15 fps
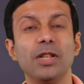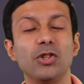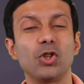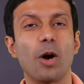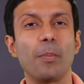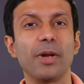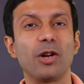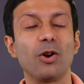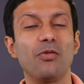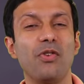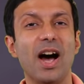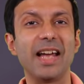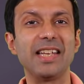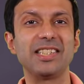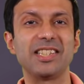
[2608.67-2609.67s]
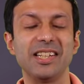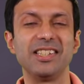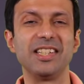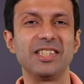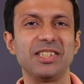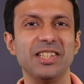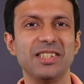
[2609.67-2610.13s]
the topic of heights and
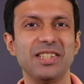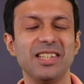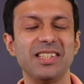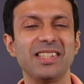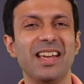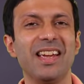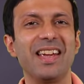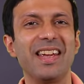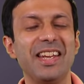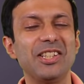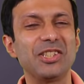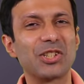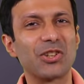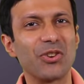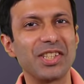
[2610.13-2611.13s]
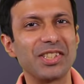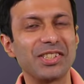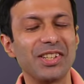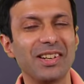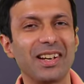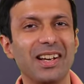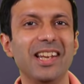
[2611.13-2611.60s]
distances is
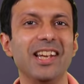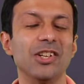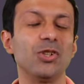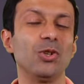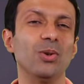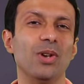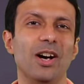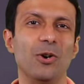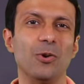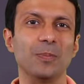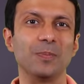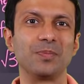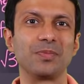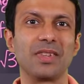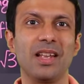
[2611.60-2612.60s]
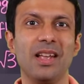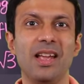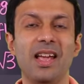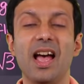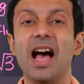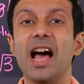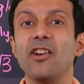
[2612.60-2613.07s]
crystal clear to you now.
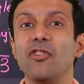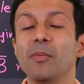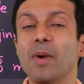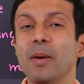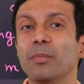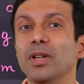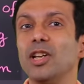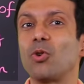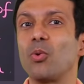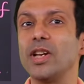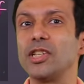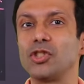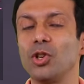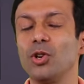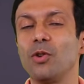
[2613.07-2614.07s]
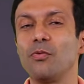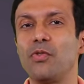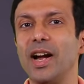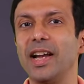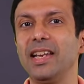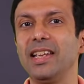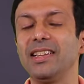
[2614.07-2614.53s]
And remember the question on
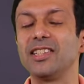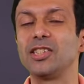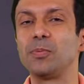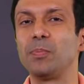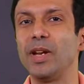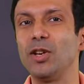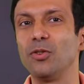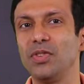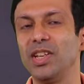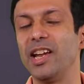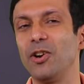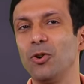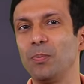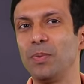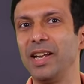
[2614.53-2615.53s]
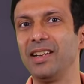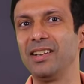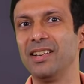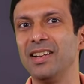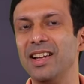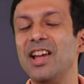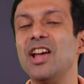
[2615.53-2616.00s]
finding the speed of the aeroplane?